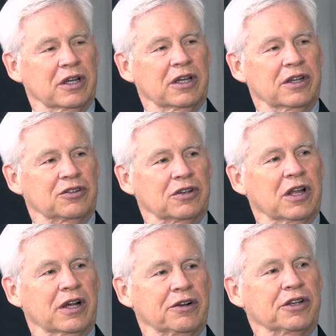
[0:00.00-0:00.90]
is
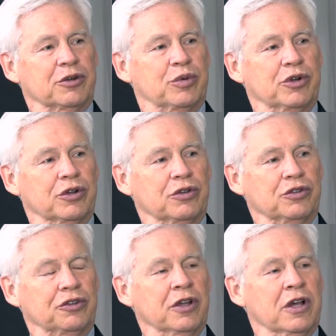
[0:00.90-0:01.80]
likely to
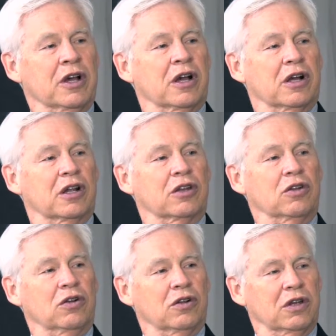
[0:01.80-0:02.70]
produce a
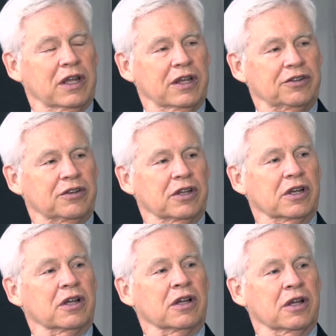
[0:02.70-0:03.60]

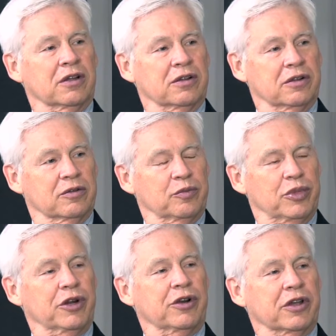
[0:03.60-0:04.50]
long-lasting
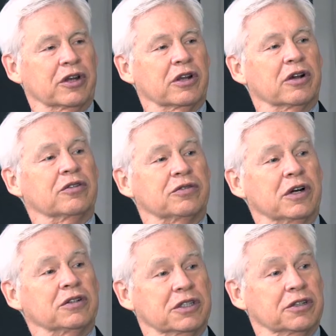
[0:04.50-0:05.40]
period of
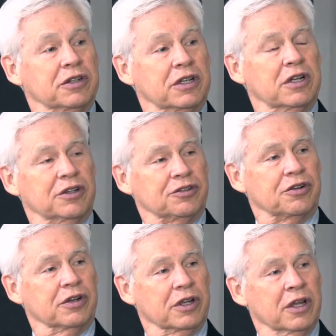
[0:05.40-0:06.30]
volatility
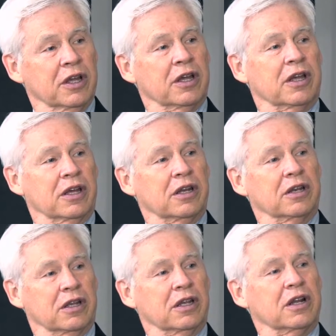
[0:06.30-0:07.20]
clustering
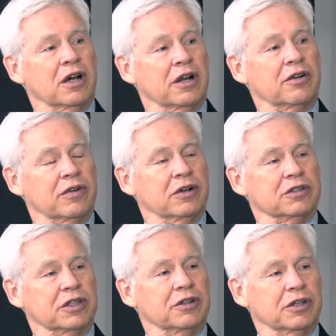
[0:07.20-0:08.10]
and higher
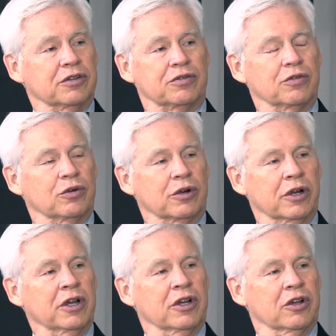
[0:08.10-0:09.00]
volatility for
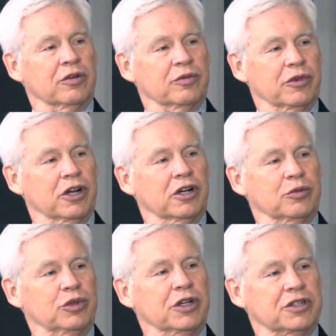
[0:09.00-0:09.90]

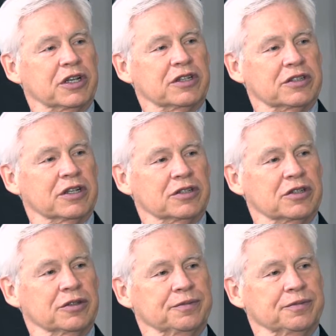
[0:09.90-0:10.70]
British assets.